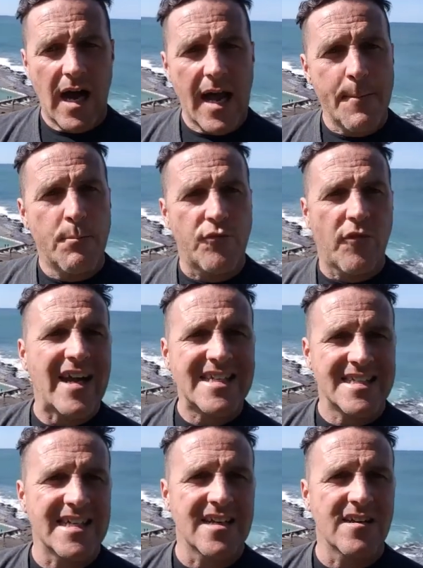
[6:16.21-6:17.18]

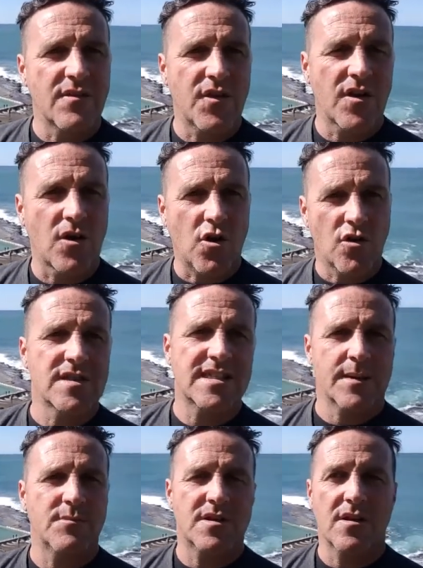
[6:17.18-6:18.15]
embracing the
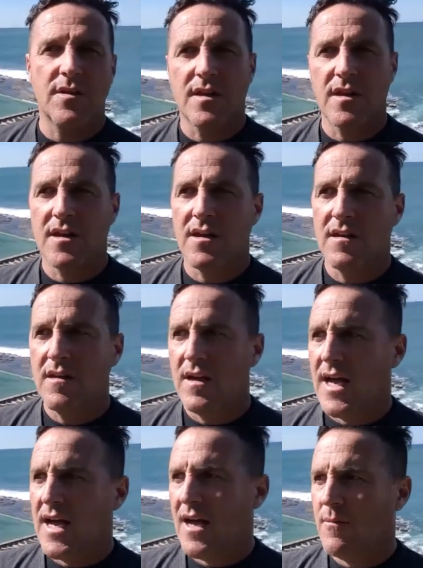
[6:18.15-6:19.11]
concept and the
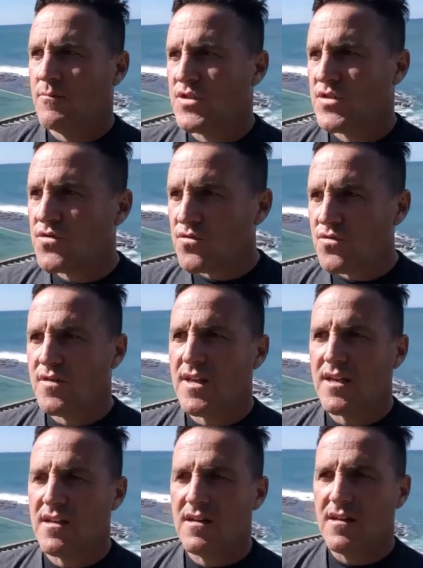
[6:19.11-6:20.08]

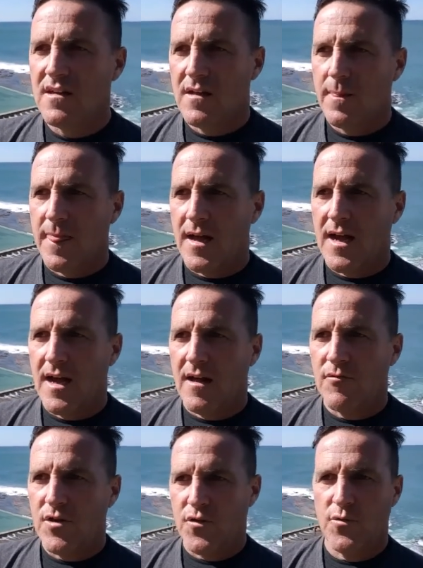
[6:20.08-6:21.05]
soothing,
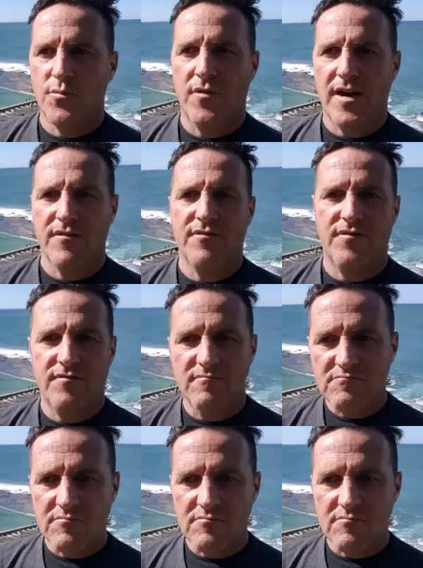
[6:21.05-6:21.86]
recuperative